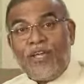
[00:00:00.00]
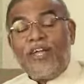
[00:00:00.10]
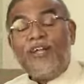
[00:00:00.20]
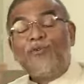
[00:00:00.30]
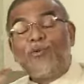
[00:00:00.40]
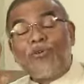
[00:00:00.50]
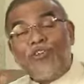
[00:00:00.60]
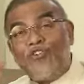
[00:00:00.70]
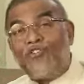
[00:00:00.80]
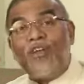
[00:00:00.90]
into
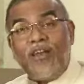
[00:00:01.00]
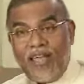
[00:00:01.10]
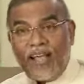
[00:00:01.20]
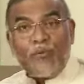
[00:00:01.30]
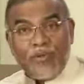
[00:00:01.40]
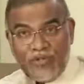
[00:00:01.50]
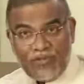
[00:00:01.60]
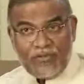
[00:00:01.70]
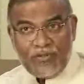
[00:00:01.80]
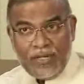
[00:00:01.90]
regional
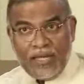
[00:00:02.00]
languages.